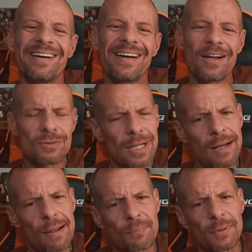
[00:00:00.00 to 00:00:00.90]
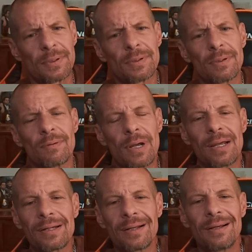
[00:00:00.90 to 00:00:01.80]
How was that happen?"
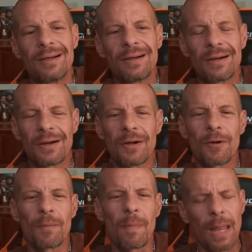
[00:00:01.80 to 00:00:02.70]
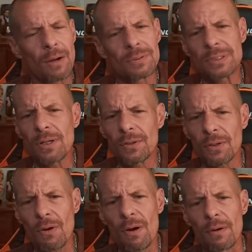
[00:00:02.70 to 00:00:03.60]
Right? How was he on the
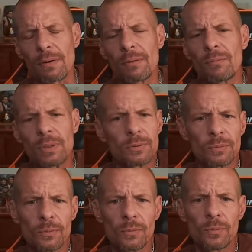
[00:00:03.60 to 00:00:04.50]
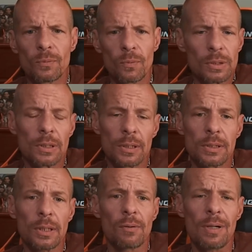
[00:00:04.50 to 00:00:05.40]
yard? Which was a
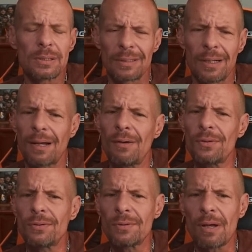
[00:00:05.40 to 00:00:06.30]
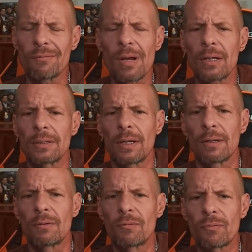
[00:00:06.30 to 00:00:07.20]
legit question. Like, how are you not
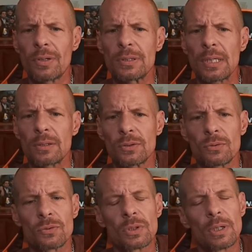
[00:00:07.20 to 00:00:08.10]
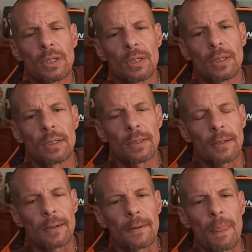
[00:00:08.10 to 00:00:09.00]
validated for these tattoos?
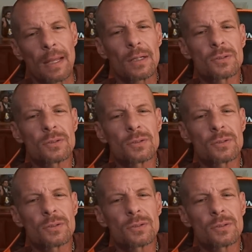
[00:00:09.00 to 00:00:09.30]
And it